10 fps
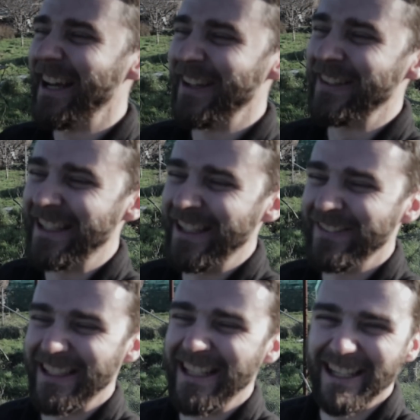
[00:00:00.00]
I'm
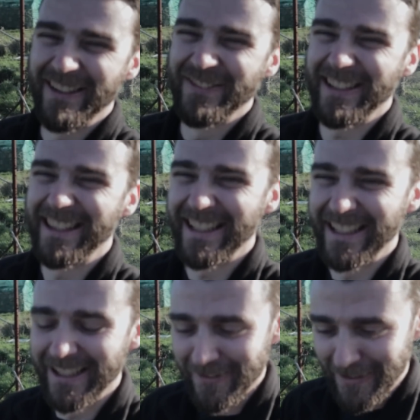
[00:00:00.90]
gonna be laughing
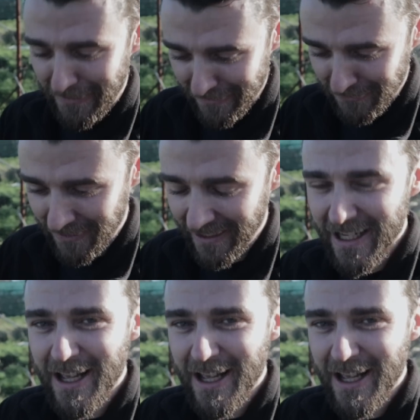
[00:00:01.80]
thinking about this one.